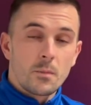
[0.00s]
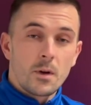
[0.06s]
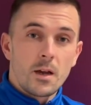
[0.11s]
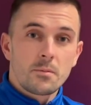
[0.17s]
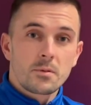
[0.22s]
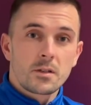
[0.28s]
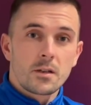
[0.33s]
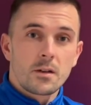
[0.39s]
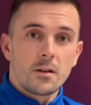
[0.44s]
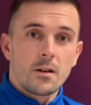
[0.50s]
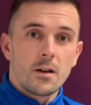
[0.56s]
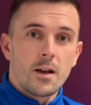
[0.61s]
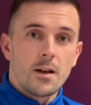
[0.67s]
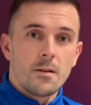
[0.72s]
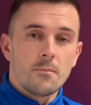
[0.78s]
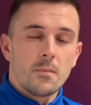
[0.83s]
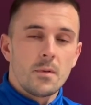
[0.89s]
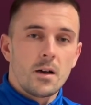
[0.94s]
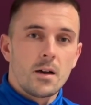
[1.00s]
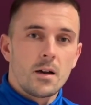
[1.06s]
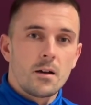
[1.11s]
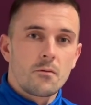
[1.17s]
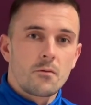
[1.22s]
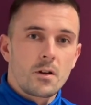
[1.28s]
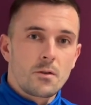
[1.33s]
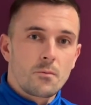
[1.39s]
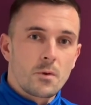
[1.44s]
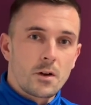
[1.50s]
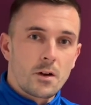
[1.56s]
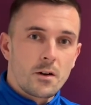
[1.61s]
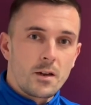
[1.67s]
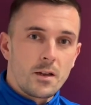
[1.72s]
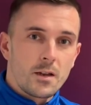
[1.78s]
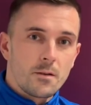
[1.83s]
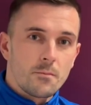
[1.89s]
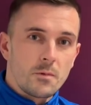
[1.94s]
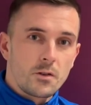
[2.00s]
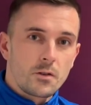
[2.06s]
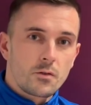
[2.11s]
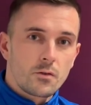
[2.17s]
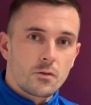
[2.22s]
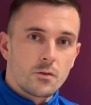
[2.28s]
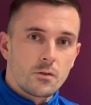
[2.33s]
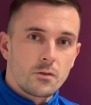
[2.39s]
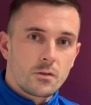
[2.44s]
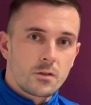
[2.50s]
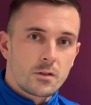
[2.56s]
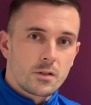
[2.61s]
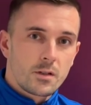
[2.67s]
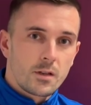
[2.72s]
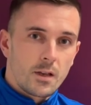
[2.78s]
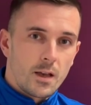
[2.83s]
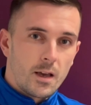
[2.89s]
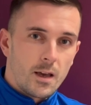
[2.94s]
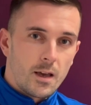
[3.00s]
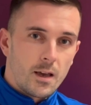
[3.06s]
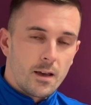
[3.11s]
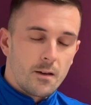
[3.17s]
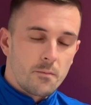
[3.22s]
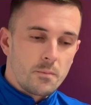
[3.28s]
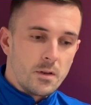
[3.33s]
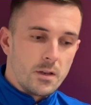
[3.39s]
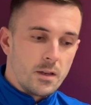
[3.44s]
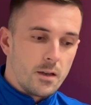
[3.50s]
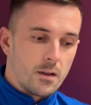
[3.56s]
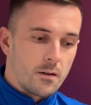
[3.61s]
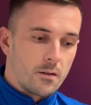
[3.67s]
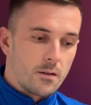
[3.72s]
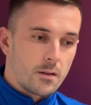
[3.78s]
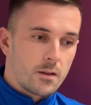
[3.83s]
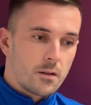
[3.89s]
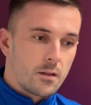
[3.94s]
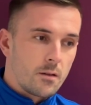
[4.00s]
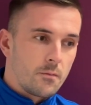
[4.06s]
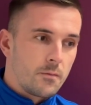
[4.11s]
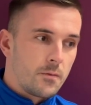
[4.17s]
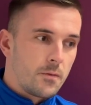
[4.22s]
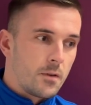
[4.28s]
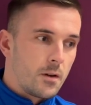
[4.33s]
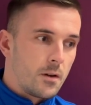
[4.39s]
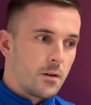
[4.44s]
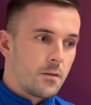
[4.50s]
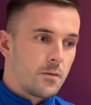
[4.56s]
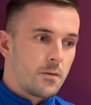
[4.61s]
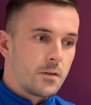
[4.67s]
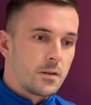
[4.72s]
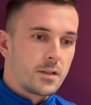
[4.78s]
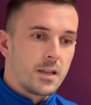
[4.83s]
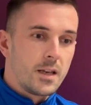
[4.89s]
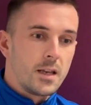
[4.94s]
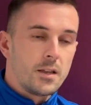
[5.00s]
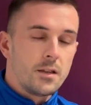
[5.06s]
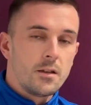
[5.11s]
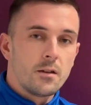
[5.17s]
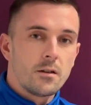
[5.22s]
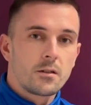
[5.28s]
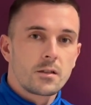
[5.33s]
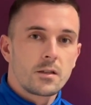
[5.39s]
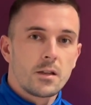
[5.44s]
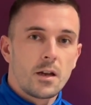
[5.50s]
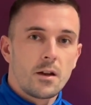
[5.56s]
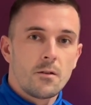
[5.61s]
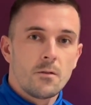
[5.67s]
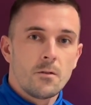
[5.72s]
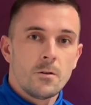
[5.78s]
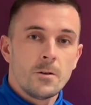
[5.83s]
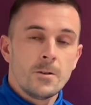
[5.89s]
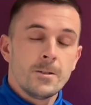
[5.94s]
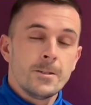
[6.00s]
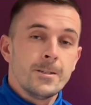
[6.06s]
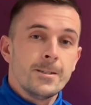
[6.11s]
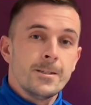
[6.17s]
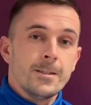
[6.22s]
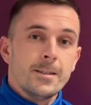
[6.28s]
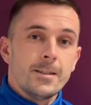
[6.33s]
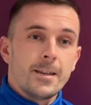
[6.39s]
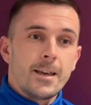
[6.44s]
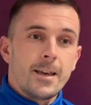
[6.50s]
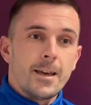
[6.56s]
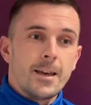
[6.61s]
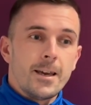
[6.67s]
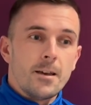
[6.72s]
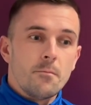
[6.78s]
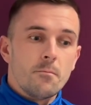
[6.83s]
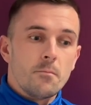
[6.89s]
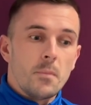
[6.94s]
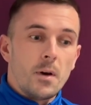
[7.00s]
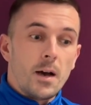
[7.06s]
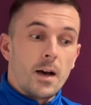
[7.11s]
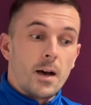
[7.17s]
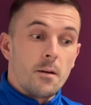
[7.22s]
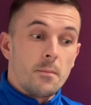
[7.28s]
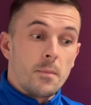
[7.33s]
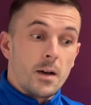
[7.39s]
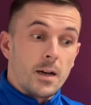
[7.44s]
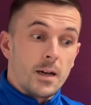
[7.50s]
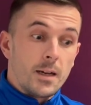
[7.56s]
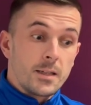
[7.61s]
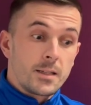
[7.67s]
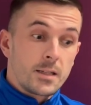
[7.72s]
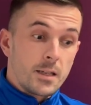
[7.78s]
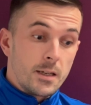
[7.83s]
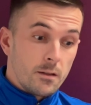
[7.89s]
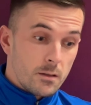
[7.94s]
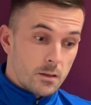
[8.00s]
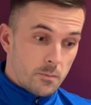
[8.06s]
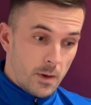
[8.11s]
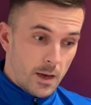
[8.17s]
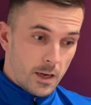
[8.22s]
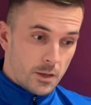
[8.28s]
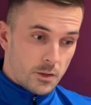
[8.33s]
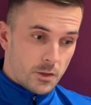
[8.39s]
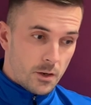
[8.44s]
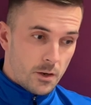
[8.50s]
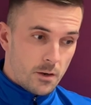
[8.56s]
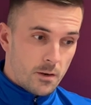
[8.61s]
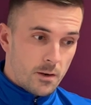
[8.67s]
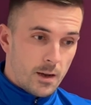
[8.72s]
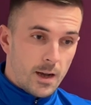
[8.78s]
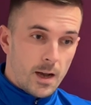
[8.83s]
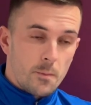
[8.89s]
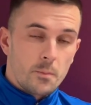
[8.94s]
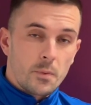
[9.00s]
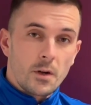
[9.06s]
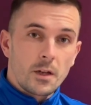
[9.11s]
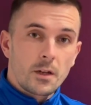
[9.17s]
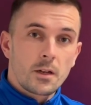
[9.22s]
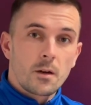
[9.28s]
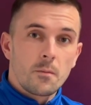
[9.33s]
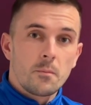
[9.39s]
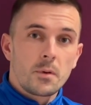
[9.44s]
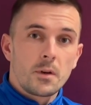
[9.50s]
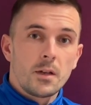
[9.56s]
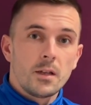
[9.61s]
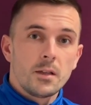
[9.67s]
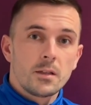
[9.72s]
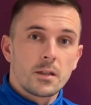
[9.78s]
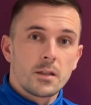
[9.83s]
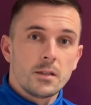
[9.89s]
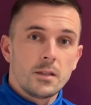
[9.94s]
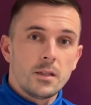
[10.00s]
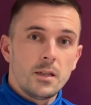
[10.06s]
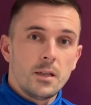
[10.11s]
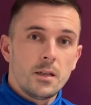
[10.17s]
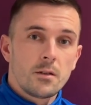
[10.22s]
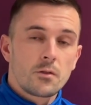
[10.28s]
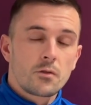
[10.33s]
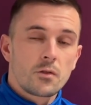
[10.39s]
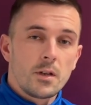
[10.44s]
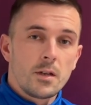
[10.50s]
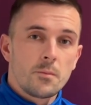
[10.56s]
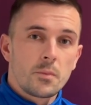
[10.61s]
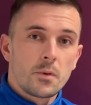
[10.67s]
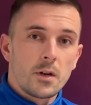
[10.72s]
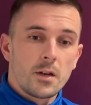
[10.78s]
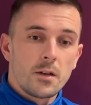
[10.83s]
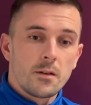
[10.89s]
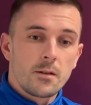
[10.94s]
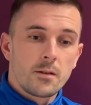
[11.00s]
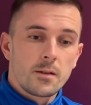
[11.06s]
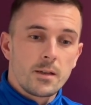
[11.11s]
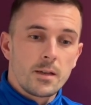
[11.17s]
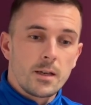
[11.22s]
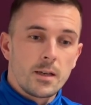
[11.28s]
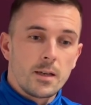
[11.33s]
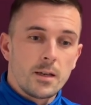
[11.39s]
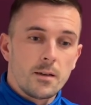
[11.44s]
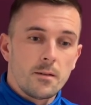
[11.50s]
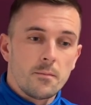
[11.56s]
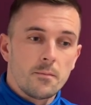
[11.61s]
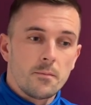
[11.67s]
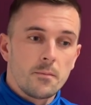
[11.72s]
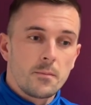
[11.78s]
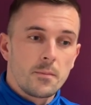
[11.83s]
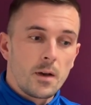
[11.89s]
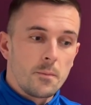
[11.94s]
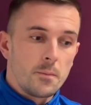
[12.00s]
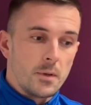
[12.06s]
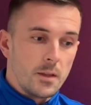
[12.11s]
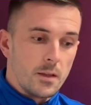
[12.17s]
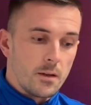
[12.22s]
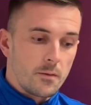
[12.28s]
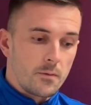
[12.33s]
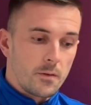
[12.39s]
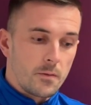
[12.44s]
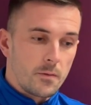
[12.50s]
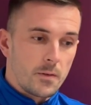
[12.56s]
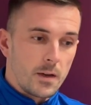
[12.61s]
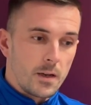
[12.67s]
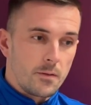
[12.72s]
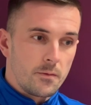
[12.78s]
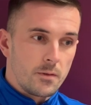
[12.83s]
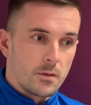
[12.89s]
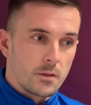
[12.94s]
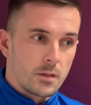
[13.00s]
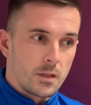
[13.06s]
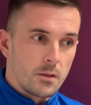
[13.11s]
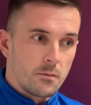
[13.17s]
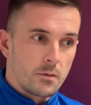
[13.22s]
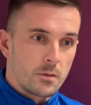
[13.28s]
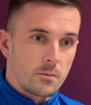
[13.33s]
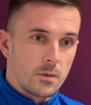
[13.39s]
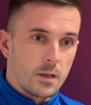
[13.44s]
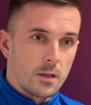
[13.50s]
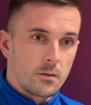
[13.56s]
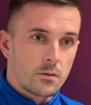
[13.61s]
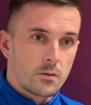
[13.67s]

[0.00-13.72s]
Webster. I'm a right winger here at Montrose. I've been here at the club for 10 years now. I'm a sales manager at a printing company in Dundee, Trade Print. I've been there for 5 years now as well.